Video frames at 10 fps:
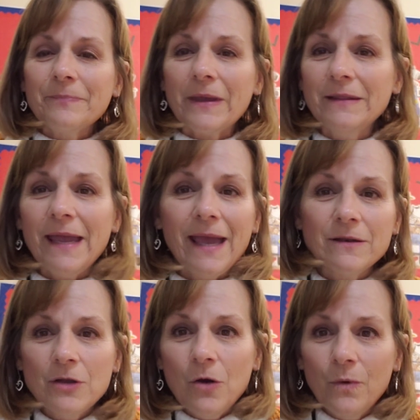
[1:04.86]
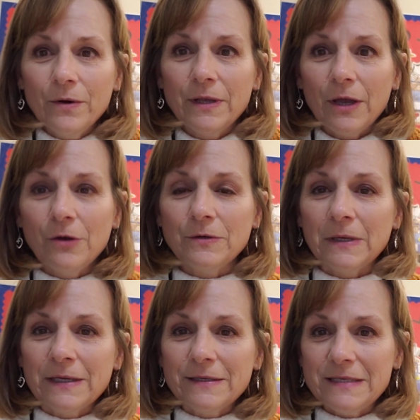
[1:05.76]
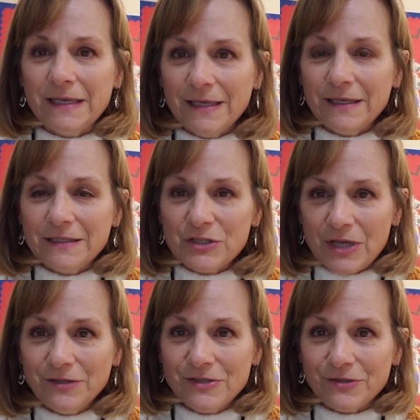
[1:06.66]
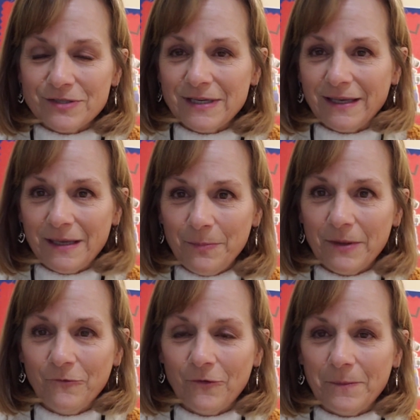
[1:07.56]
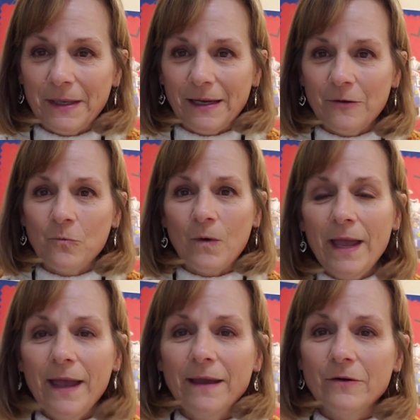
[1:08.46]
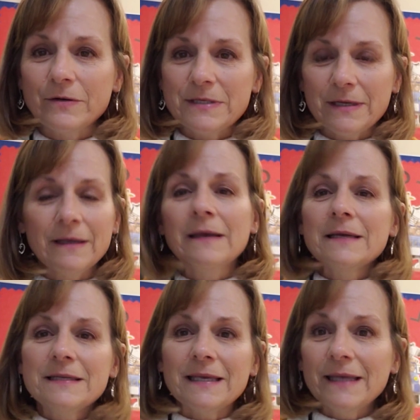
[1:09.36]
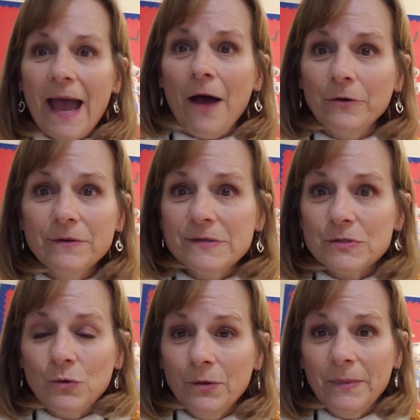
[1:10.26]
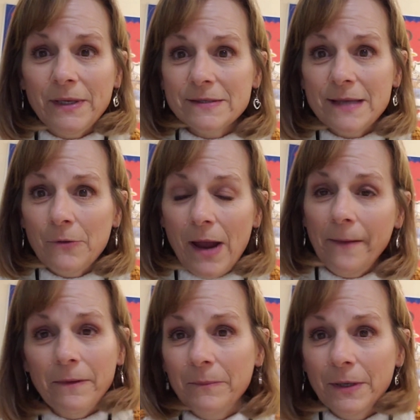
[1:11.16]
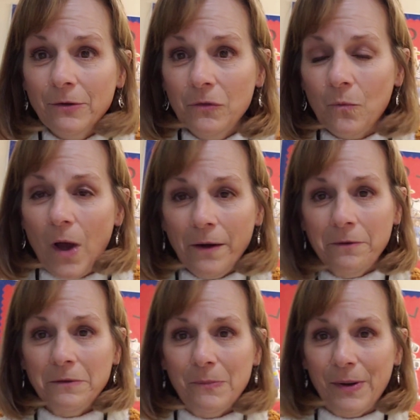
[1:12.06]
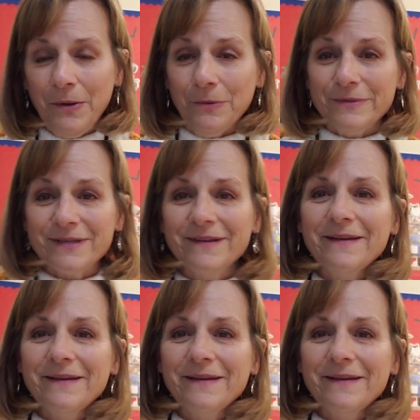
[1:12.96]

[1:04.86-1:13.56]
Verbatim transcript: and they had nowhere to go to get shelter to keep them from getting wet or to to get out of the storm because they were out in the middle of the water on the boat